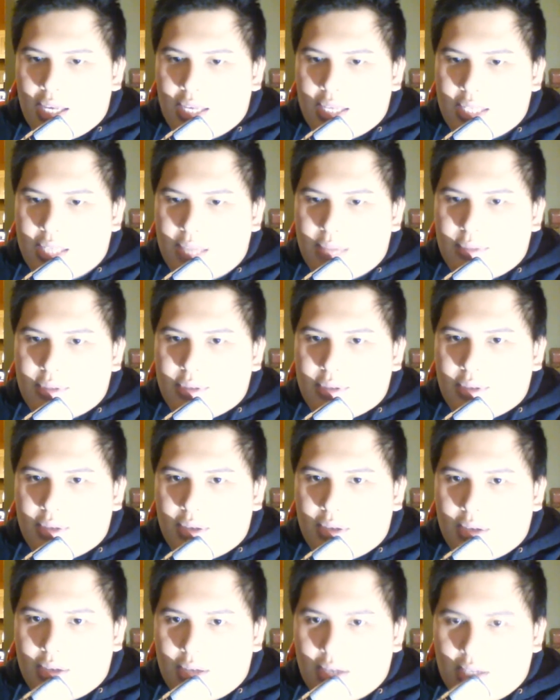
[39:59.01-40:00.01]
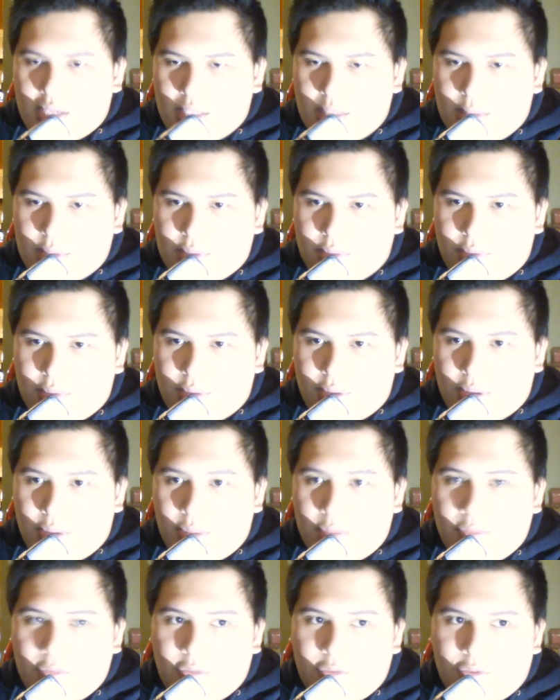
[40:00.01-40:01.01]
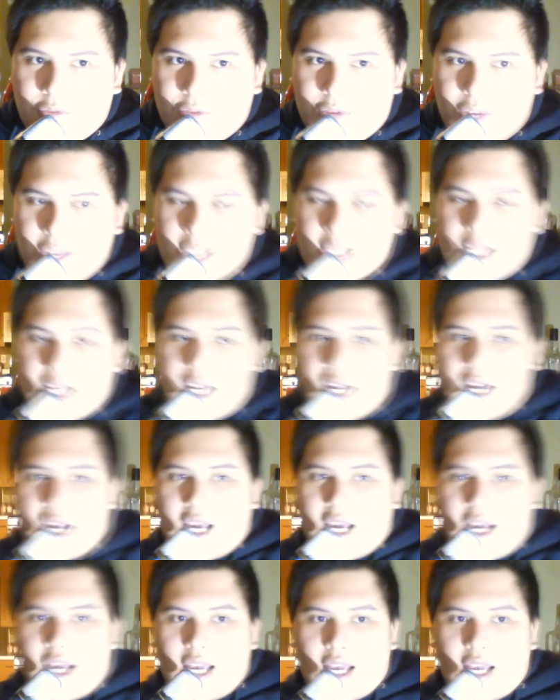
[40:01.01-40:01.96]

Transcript: He stumbles, he stumbles in front of it, freezing